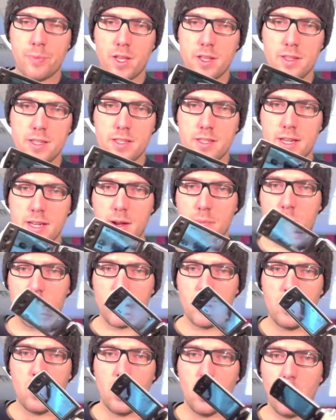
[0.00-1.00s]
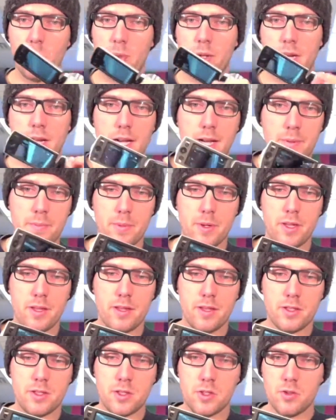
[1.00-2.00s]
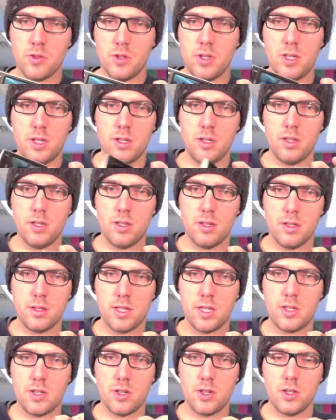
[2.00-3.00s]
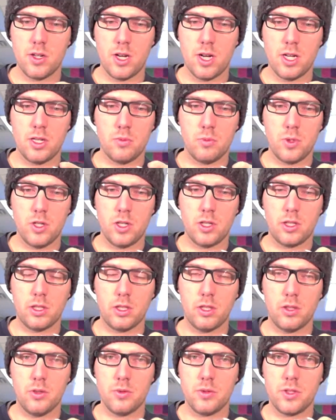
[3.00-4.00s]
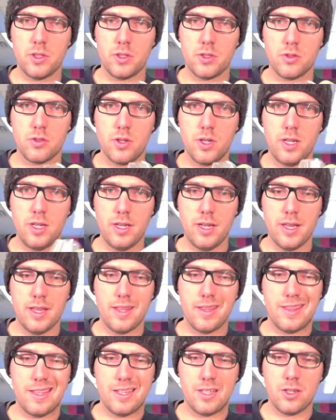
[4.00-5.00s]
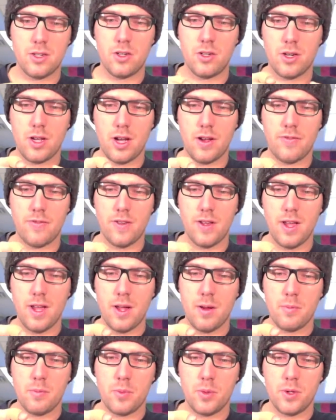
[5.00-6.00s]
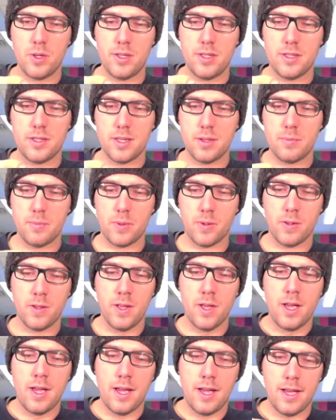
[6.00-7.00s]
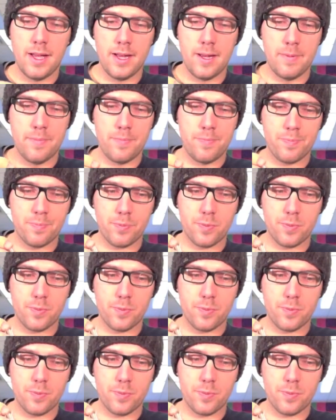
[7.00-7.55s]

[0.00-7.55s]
These cameras, when you open up the screen, they turn on. When you close the screen, they turn off. Pretty simple. The